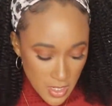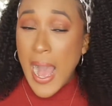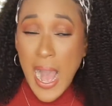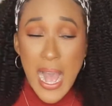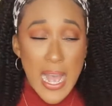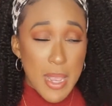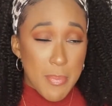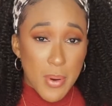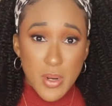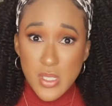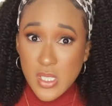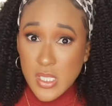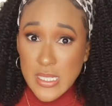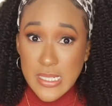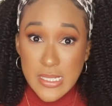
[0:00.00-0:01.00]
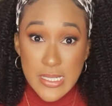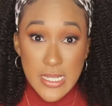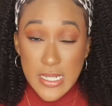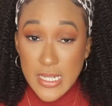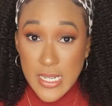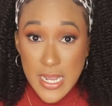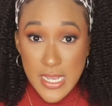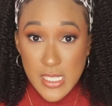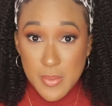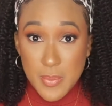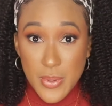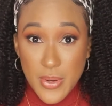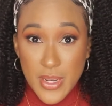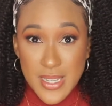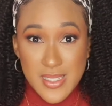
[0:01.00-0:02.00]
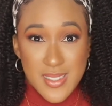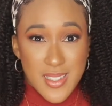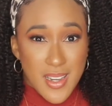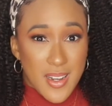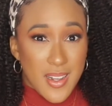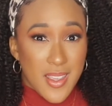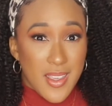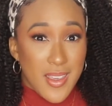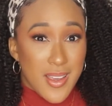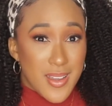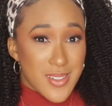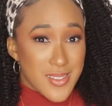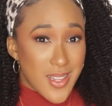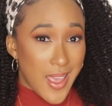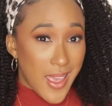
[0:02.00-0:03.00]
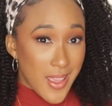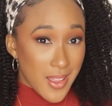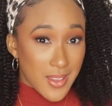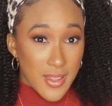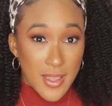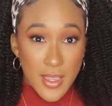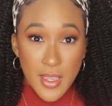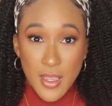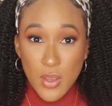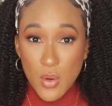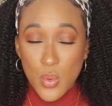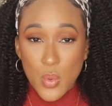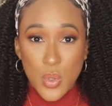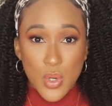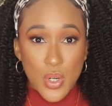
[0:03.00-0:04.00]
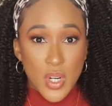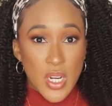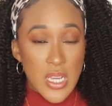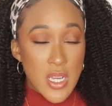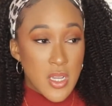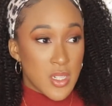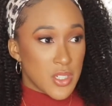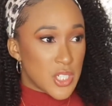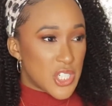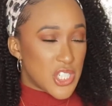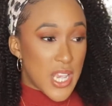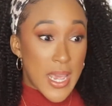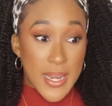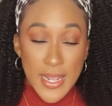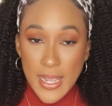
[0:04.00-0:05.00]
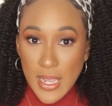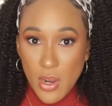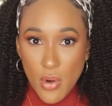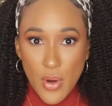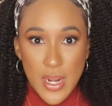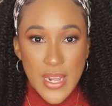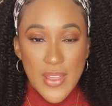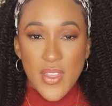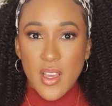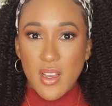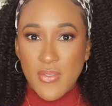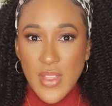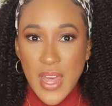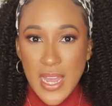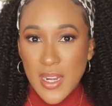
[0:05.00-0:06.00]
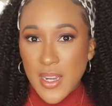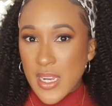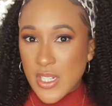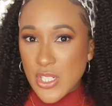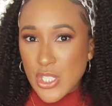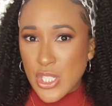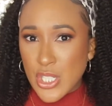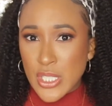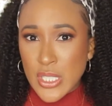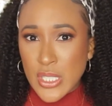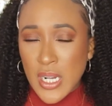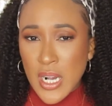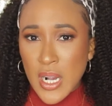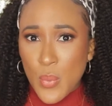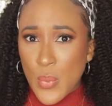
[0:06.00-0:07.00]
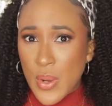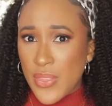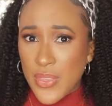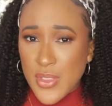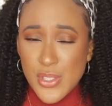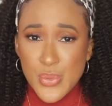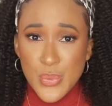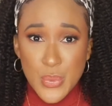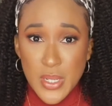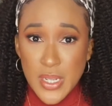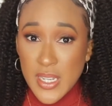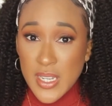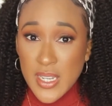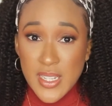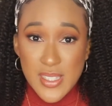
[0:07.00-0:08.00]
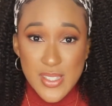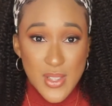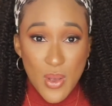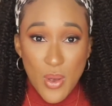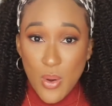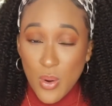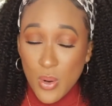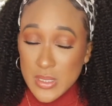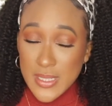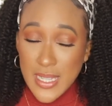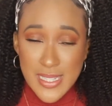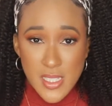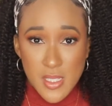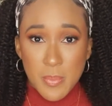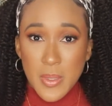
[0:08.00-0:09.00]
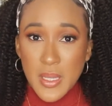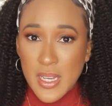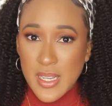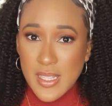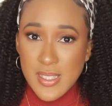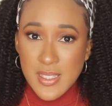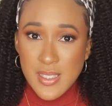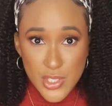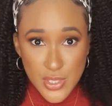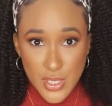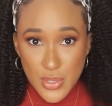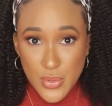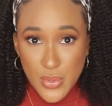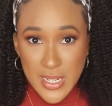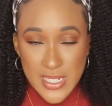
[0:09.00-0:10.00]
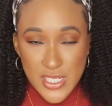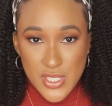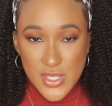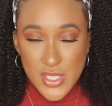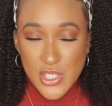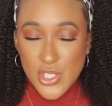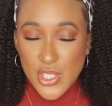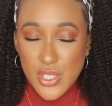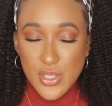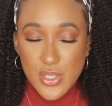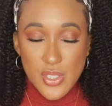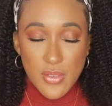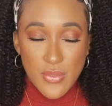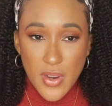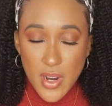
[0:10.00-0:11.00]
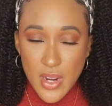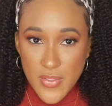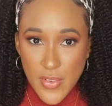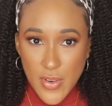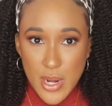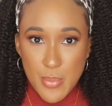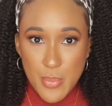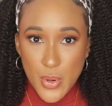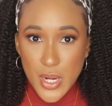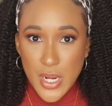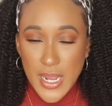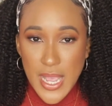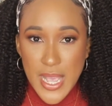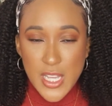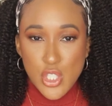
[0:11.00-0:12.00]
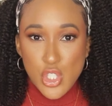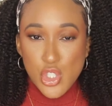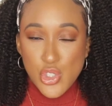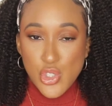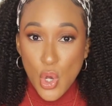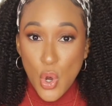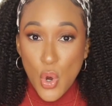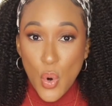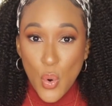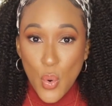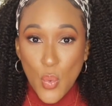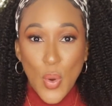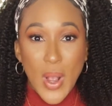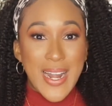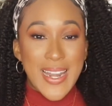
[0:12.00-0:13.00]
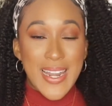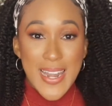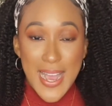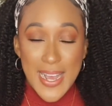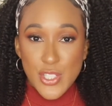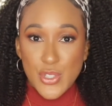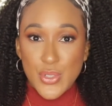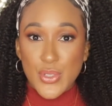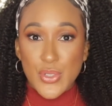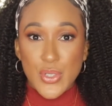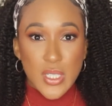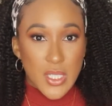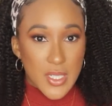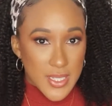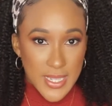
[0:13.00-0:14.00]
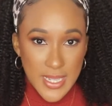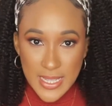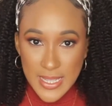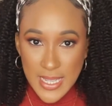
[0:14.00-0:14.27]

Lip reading: I personally didn't experience any tangling or shedding or anything of that nature with this wig, so that's a plus. In general, I just think she looks very, very pretty and so natural looking.